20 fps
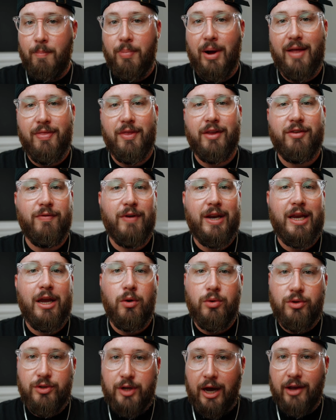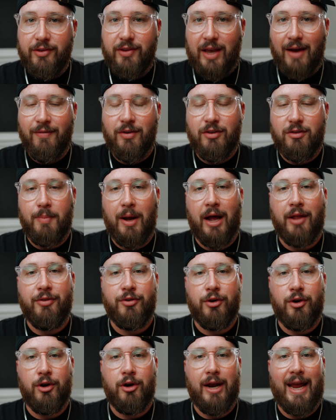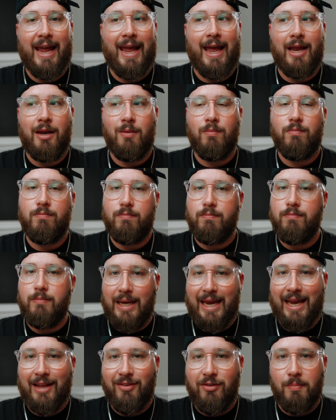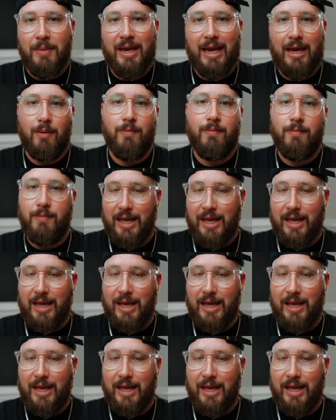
But this video does have a sponsor, and it's me.